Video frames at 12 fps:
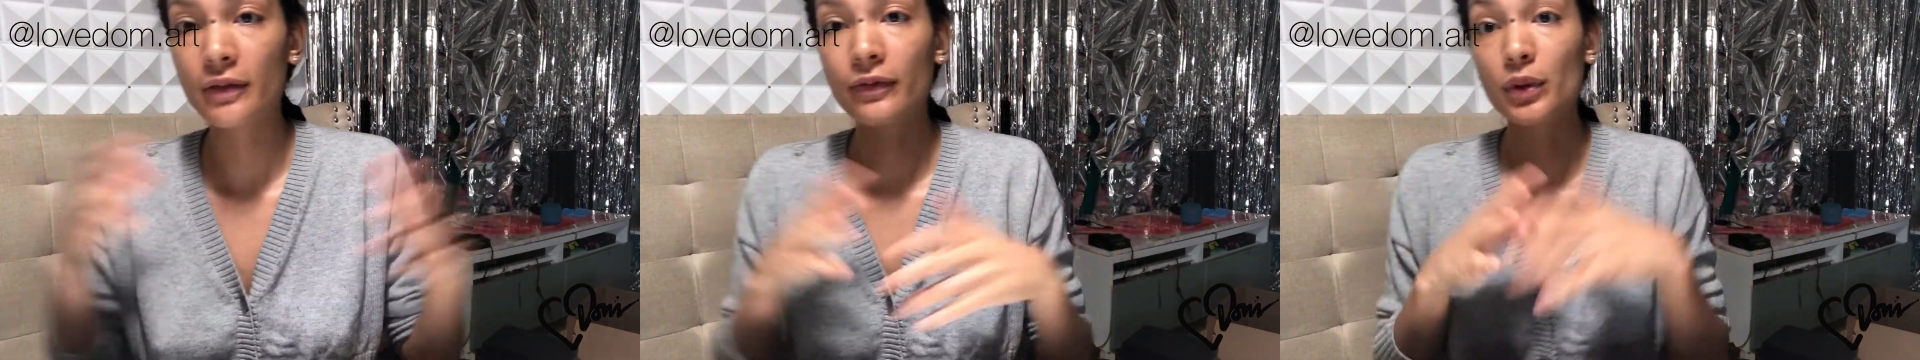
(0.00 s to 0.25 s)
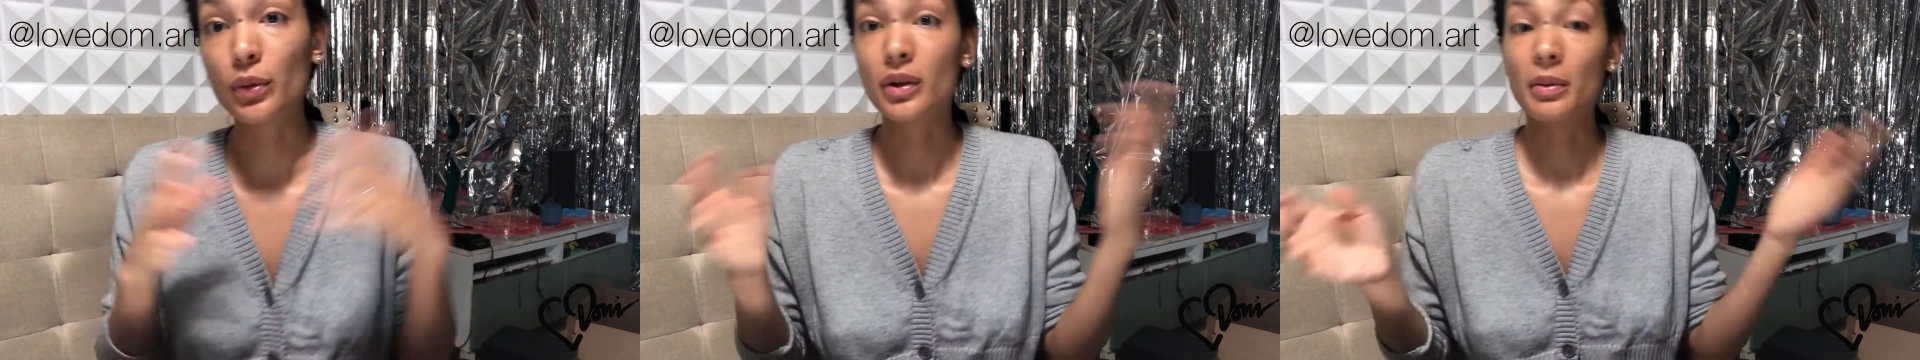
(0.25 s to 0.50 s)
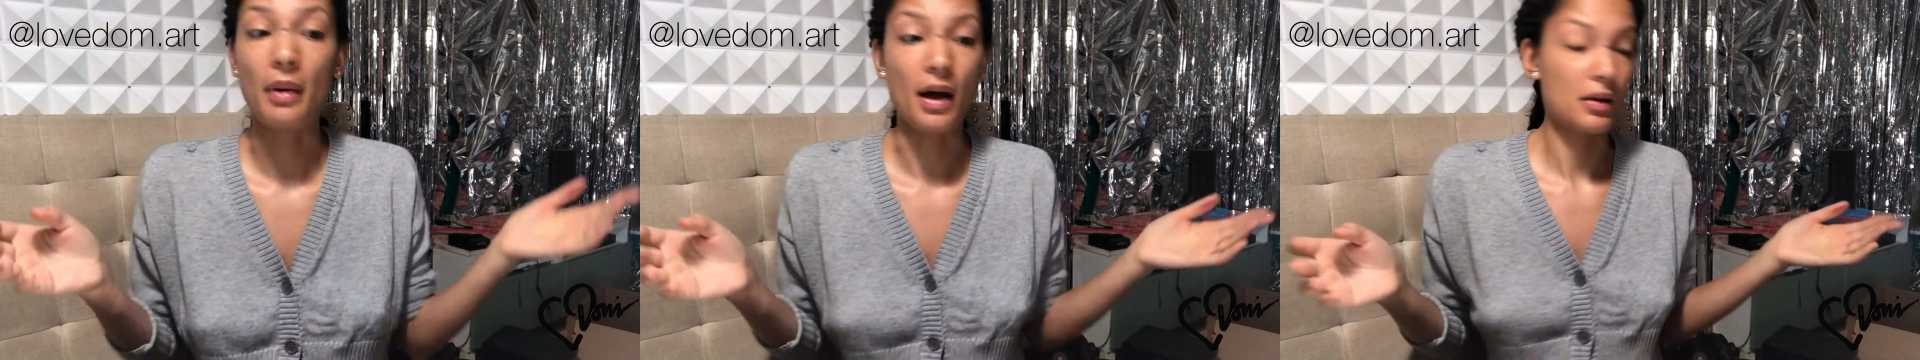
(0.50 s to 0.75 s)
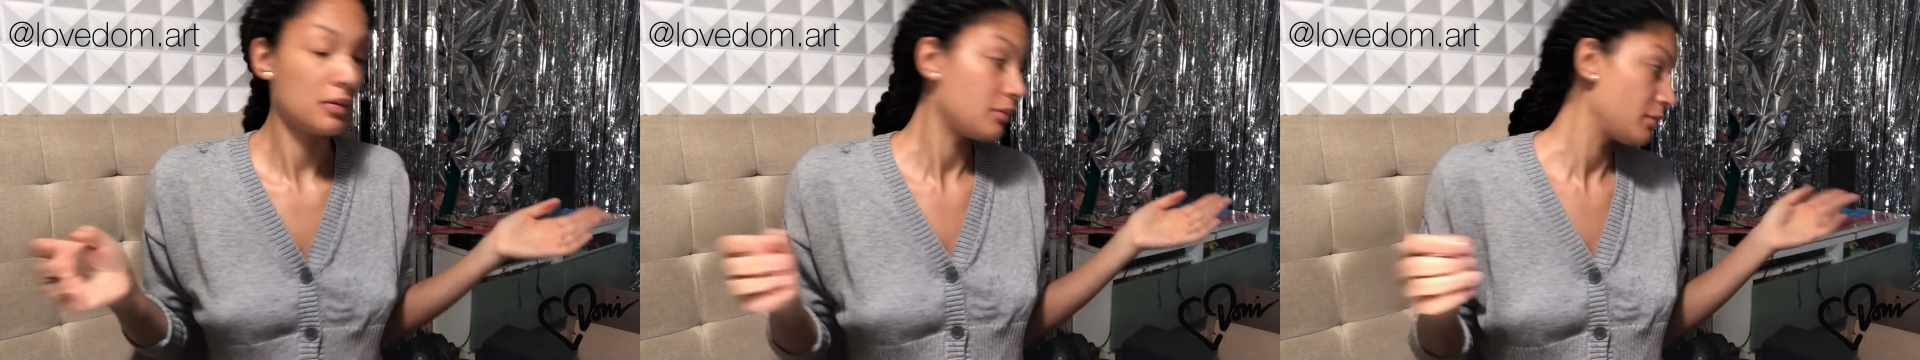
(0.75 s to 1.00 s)
fluid the
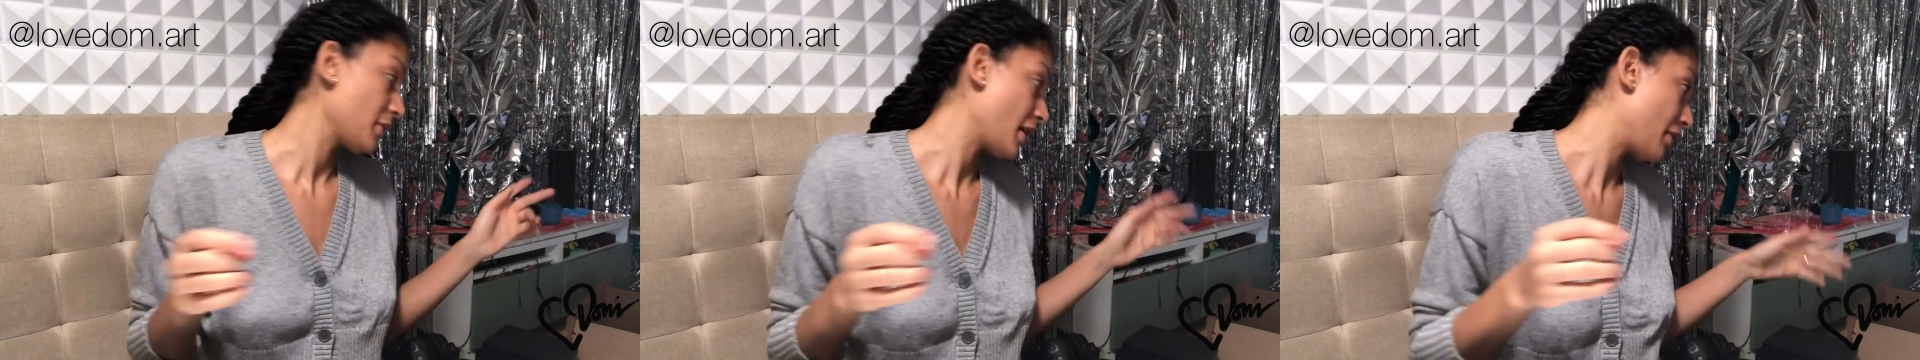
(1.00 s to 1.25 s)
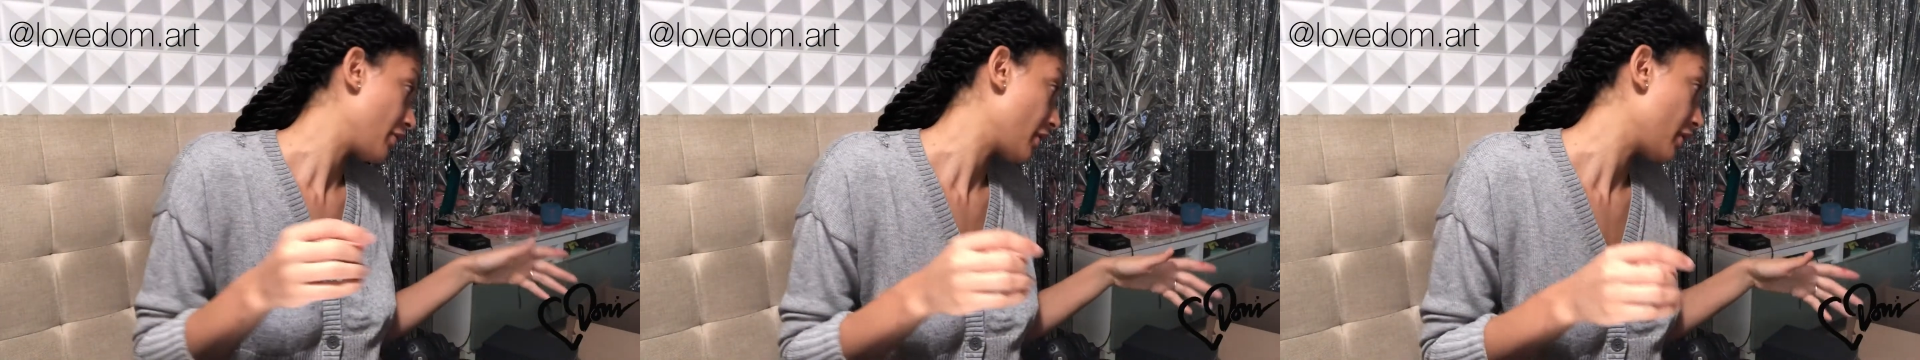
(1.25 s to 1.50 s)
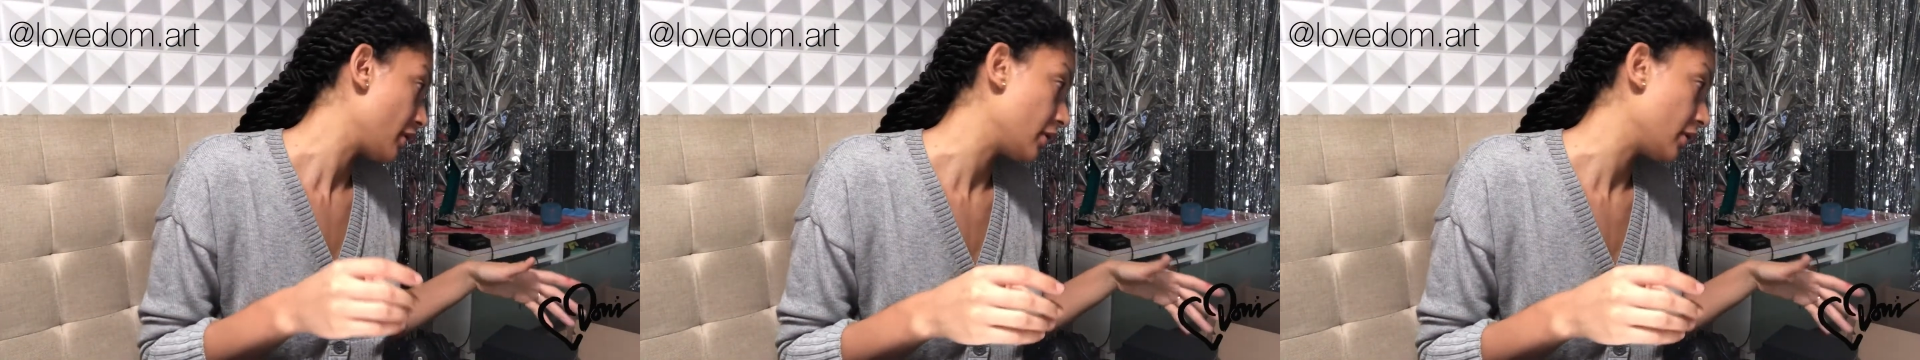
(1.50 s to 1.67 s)
bottom and,